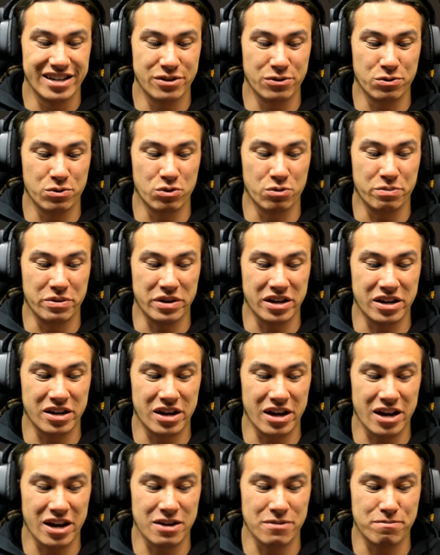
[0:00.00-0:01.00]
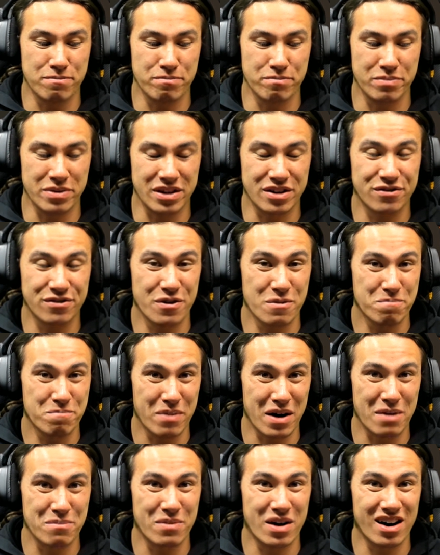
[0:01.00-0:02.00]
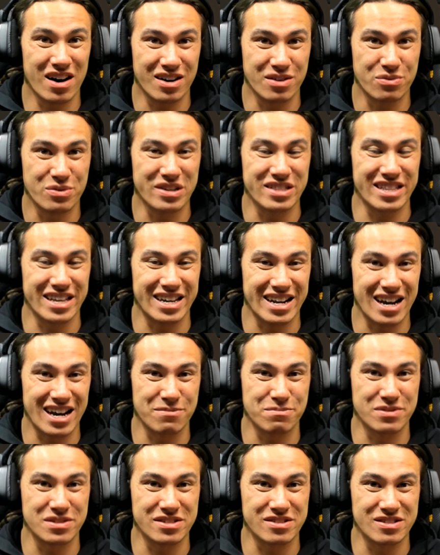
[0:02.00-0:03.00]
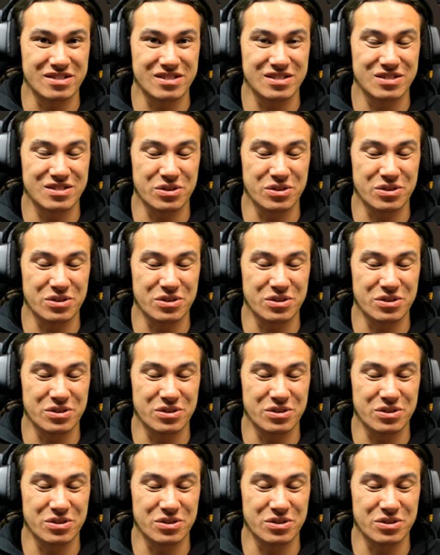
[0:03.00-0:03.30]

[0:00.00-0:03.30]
it will be a bit of a bummer when that happens.